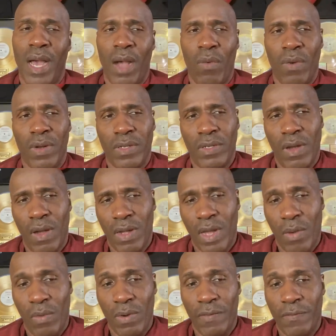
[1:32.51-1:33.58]
I want to
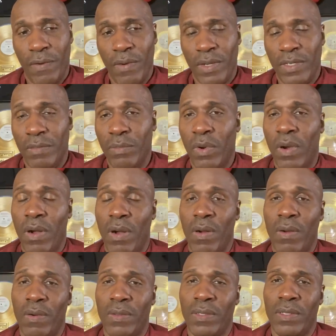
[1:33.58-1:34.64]
talk, I want to focus more
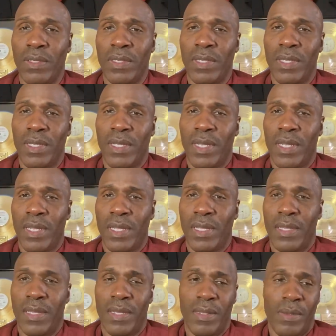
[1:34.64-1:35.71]
on
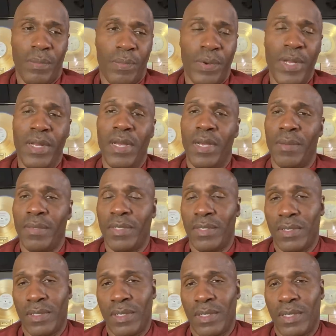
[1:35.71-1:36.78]

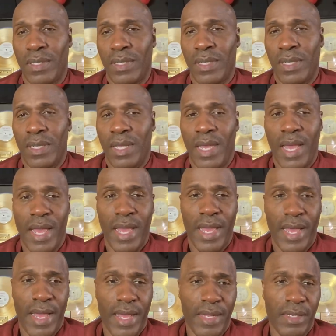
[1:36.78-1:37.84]
prenups
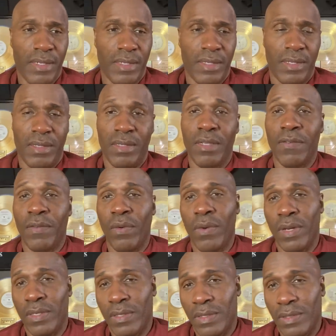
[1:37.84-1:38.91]
and
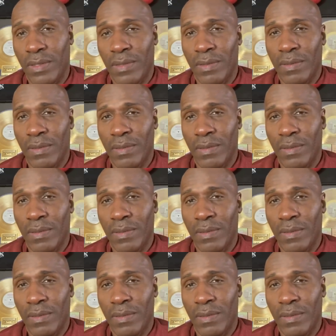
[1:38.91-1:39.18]
divorce.